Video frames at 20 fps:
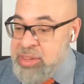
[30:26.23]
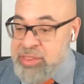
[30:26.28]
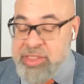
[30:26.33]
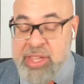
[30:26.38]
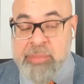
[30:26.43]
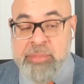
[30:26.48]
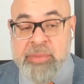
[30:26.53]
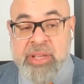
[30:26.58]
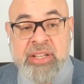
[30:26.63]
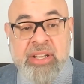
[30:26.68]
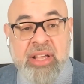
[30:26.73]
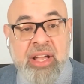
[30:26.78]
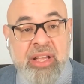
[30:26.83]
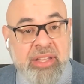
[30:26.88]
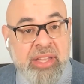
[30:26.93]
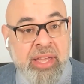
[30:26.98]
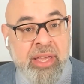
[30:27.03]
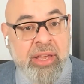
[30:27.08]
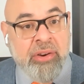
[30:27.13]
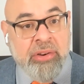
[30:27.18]
They may
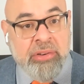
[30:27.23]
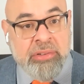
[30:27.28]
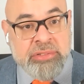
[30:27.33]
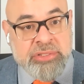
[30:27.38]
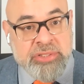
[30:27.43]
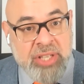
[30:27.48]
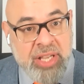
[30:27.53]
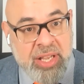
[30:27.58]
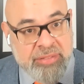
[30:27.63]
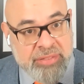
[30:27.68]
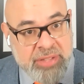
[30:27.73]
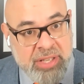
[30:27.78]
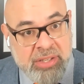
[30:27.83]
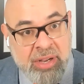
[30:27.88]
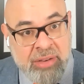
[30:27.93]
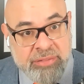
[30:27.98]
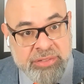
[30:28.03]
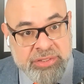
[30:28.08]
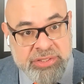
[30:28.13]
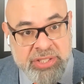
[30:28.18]
not care to have that
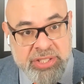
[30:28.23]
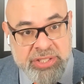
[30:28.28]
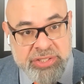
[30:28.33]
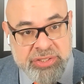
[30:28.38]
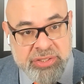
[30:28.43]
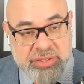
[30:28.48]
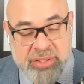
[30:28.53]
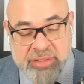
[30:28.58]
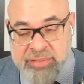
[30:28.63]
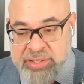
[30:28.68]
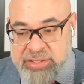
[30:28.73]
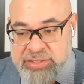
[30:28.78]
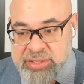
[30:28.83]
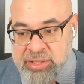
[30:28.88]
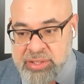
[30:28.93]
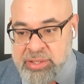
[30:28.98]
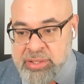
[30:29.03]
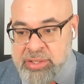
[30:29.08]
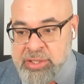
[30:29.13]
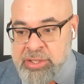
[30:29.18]
conversation if it's
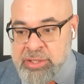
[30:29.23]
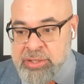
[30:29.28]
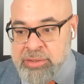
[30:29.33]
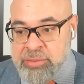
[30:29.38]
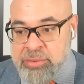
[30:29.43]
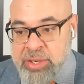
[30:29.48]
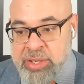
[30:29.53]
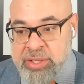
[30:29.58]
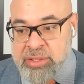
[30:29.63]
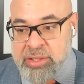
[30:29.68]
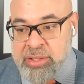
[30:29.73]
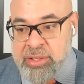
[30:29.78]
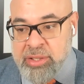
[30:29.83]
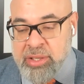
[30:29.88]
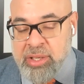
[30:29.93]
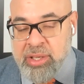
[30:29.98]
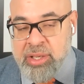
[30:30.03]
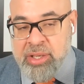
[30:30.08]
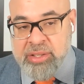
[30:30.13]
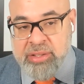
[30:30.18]
a
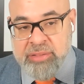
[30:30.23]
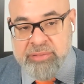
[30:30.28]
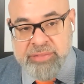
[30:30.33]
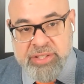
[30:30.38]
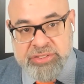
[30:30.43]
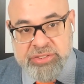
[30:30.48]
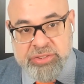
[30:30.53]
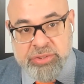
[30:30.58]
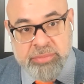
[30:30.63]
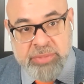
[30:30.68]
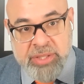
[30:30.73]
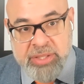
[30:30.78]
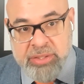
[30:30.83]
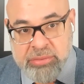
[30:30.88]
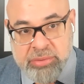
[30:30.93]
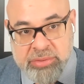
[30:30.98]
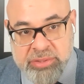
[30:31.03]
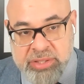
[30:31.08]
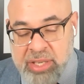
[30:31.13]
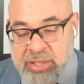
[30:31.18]
regular conventional
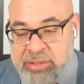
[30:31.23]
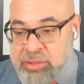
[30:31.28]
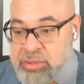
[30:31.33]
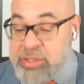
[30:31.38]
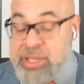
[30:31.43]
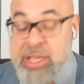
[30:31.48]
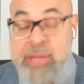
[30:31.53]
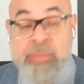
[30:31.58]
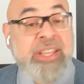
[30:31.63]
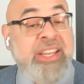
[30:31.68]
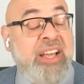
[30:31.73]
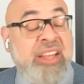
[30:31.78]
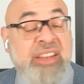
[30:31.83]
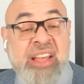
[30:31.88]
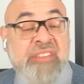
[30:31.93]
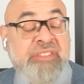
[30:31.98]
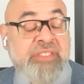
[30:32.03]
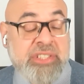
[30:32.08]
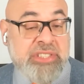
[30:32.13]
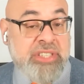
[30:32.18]
medical doctor. They may not
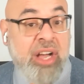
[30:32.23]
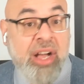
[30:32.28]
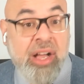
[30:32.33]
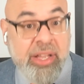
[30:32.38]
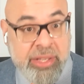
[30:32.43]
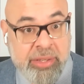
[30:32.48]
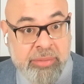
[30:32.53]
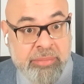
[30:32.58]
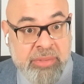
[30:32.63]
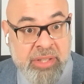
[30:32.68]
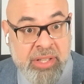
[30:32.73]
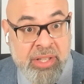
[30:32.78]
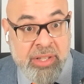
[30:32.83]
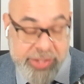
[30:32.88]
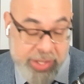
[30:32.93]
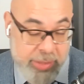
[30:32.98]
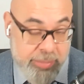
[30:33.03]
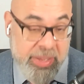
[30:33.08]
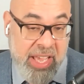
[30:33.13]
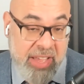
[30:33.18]
have the time.
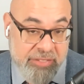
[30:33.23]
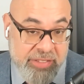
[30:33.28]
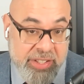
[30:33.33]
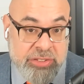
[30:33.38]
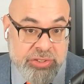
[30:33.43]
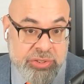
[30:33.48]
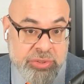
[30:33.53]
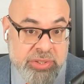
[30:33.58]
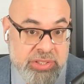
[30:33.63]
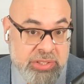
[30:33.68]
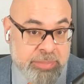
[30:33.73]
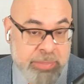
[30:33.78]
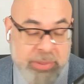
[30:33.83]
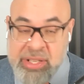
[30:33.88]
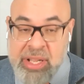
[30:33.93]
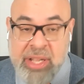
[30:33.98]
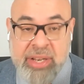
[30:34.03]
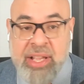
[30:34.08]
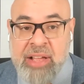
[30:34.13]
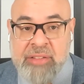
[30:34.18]
They may have interest, but
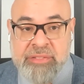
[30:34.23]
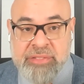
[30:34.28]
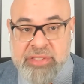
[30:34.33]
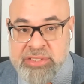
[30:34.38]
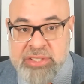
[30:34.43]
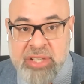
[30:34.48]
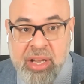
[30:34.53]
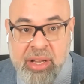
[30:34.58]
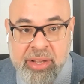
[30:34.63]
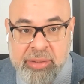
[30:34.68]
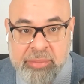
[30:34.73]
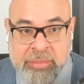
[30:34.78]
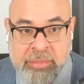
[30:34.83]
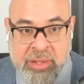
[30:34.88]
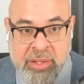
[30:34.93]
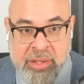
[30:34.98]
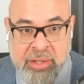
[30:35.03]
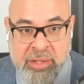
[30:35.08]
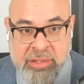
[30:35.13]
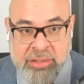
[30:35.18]
not have the time
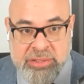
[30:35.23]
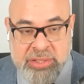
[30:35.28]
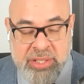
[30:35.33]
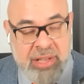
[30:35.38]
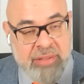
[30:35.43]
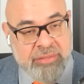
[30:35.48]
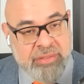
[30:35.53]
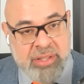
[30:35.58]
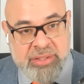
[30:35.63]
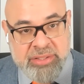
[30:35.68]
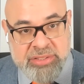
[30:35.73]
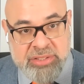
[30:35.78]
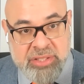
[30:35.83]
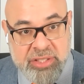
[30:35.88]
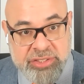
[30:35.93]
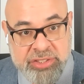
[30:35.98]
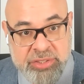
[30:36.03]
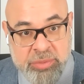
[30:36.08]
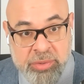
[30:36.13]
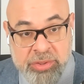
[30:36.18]
to have that
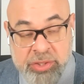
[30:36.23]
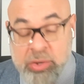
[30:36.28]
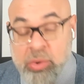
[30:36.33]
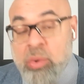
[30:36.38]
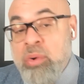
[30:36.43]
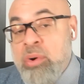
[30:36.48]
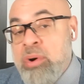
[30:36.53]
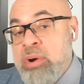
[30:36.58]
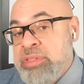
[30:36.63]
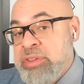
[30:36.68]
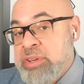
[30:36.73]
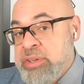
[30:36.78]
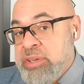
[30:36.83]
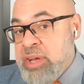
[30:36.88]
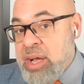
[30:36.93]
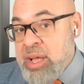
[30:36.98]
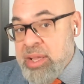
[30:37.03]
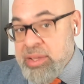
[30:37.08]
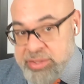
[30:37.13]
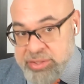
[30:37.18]
discussion with you or the
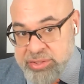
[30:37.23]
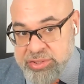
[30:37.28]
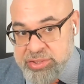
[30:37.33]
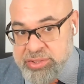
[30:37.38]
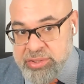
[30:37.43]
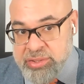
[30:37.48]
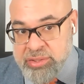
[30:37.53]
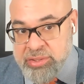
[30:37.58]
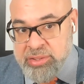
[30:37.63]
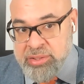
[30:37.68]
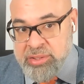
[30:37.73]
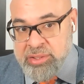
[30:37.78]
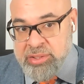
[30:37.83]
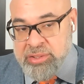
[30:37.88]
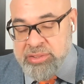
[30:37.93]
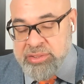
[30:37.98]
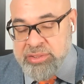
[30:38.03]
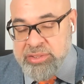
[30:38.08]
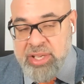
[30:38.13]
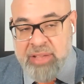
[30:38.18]
knowledge
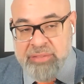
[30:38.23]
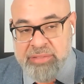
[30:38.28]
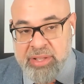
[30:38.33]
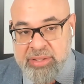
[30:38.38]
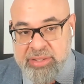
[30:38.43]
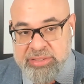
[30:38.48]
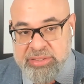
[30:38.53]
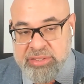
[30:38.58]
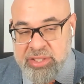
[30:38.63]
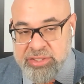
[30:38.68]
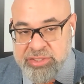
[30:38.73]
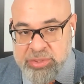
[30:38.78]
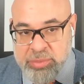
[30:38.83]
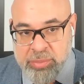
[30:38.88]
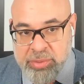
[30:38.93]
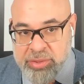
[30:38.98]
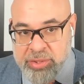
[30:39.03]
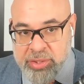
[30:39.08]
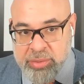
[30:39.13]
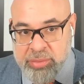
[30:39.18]
to have that discussion
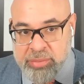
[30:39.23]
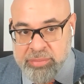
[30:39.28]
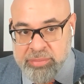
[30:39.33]
with you.